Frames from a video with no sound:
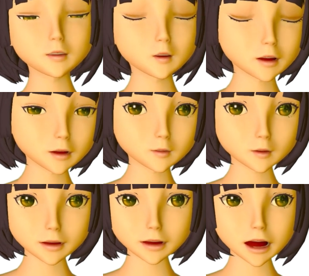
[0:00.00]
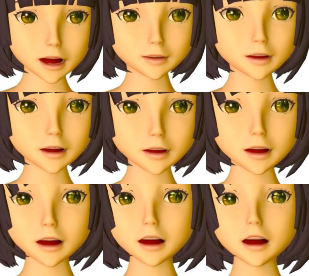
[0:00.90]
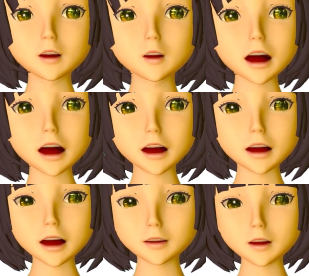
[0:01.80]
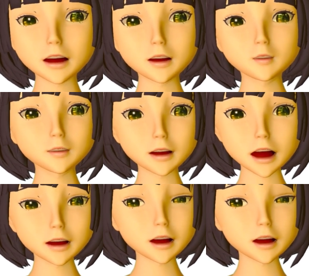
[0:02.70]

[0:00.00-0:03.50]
on the wrong side of it, we can't actually use that.